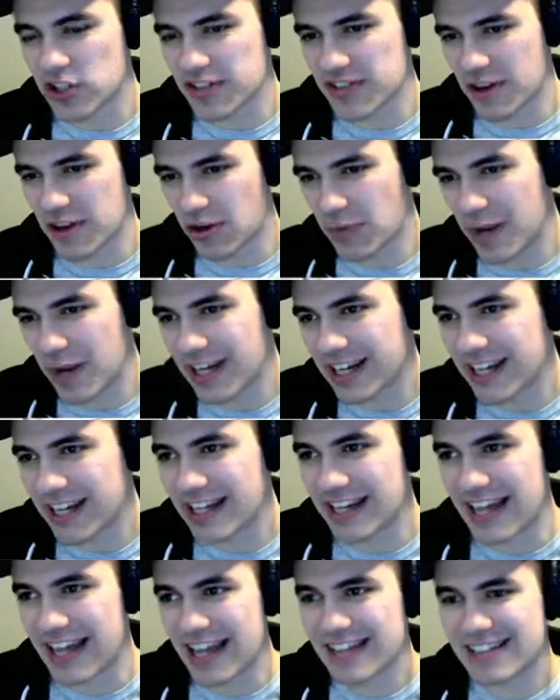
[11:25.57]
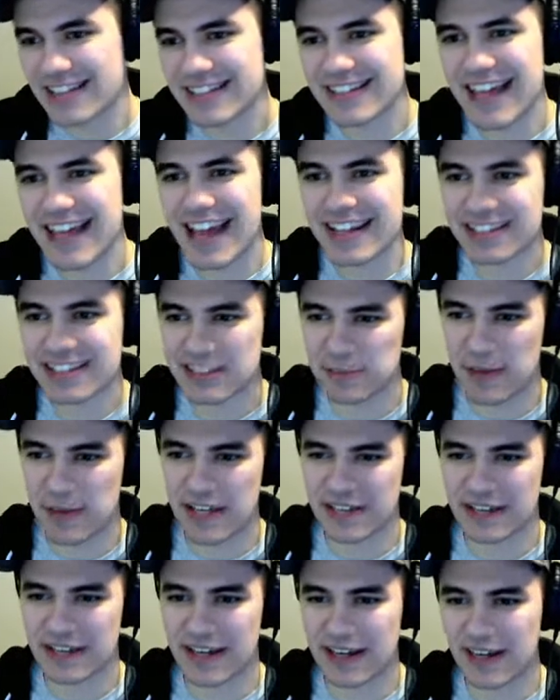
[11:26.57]
is there a way to condense text
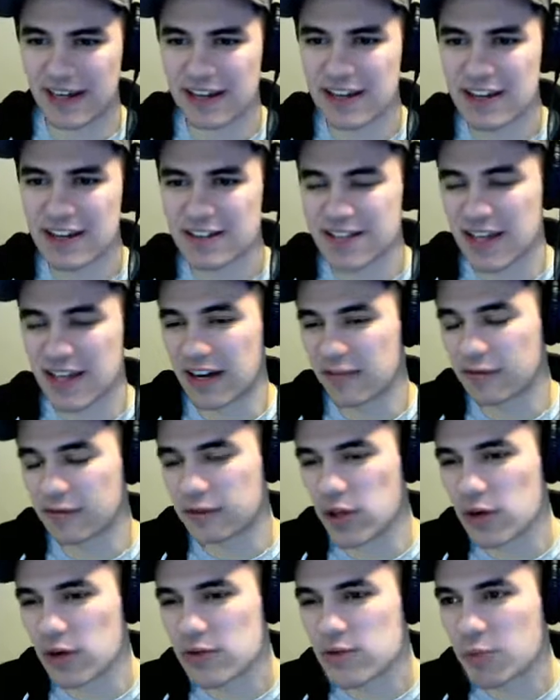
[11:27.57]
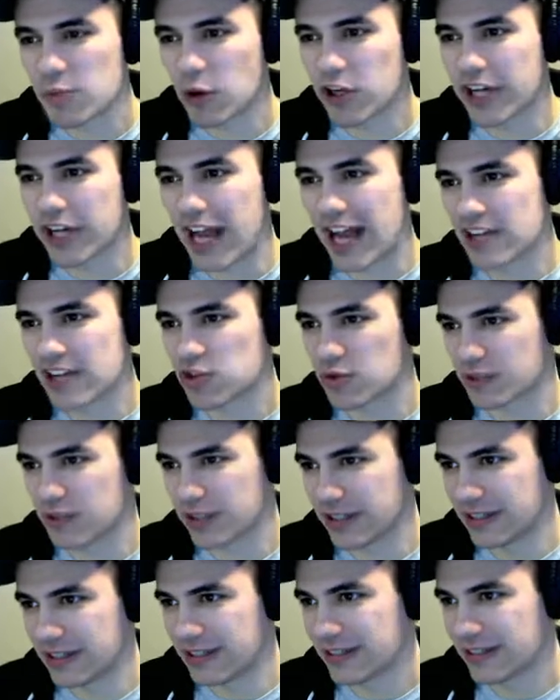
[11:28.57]
spacing so that it flows more naturally?